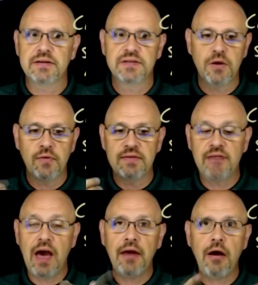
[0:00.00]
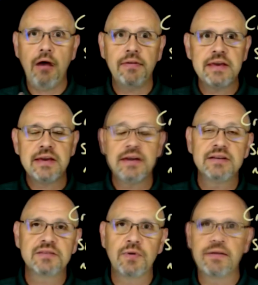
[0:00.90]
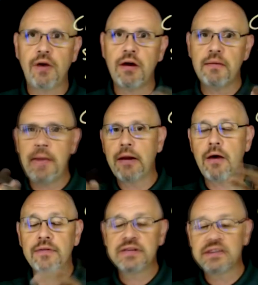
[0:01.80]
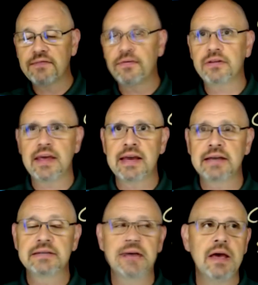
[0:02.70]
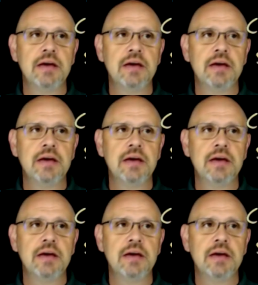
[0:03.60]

So we've got all these, we've thought about all these different things.